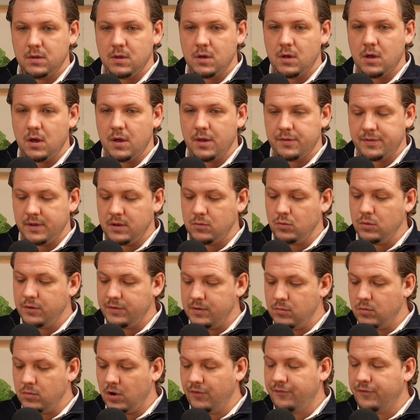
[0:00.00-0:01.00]
I think
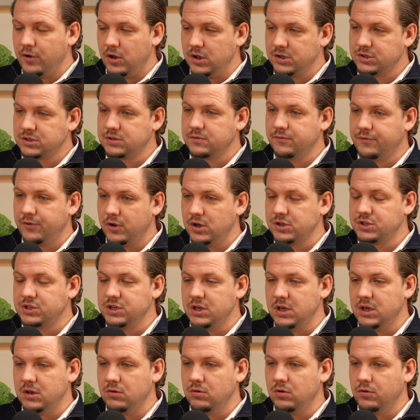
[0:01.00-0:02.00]
within my first
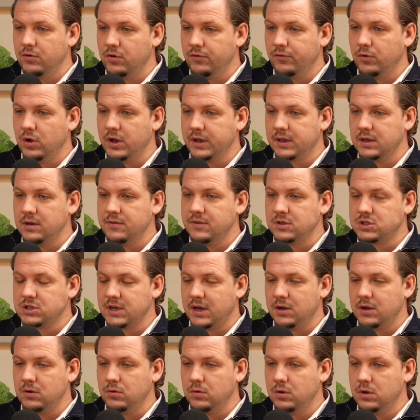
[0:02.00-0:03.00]
year of working in the
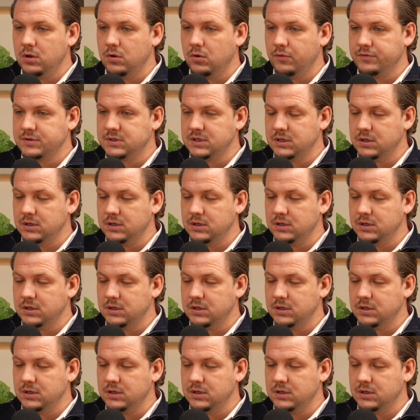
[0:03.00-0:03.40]
channel, obviously